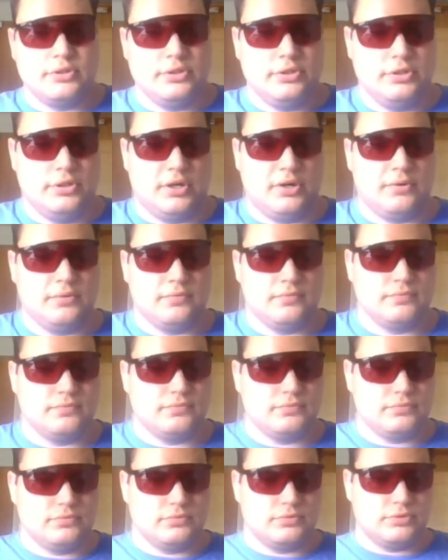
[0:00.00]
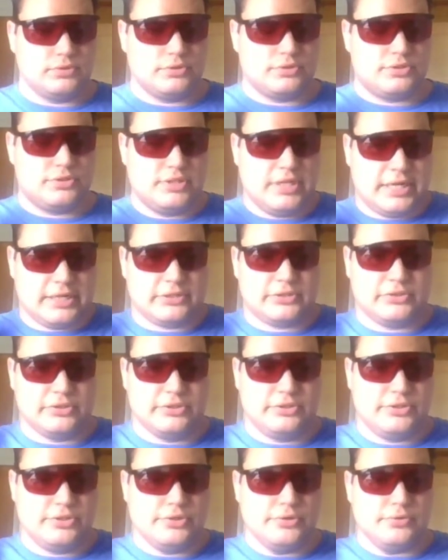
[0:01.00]
You know, there's actually
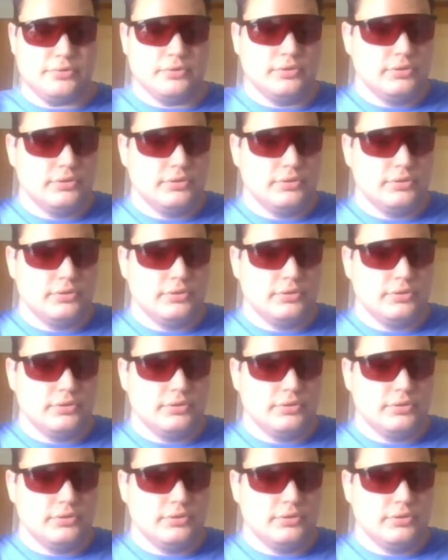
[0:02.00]
two.